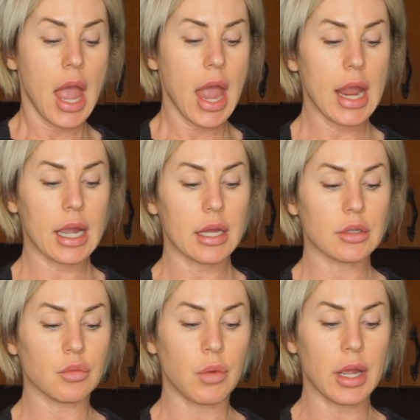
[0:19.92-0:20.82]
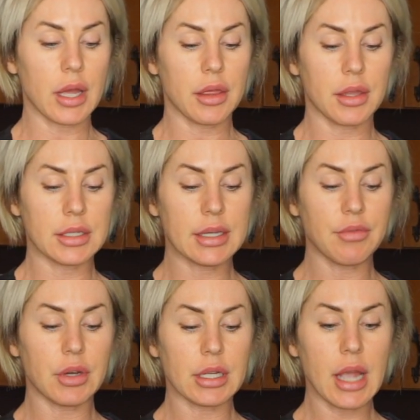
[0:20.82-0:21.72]
And with
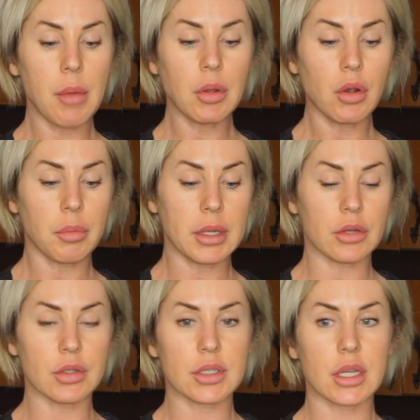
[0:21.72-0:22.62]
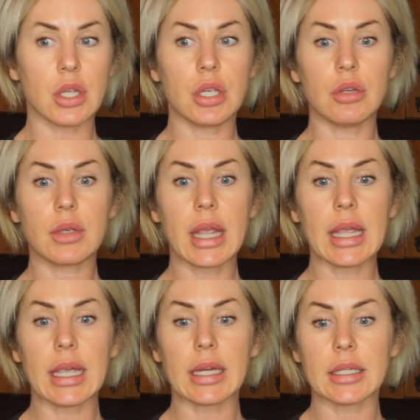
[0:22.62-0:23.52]
different chemical peels, you
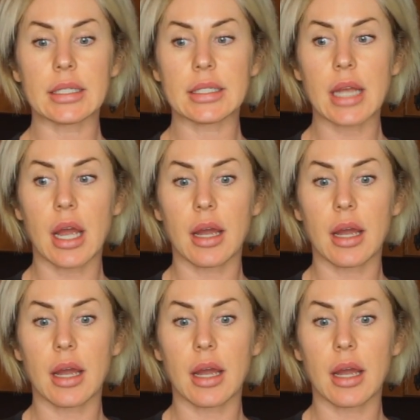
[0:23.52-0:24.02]
can't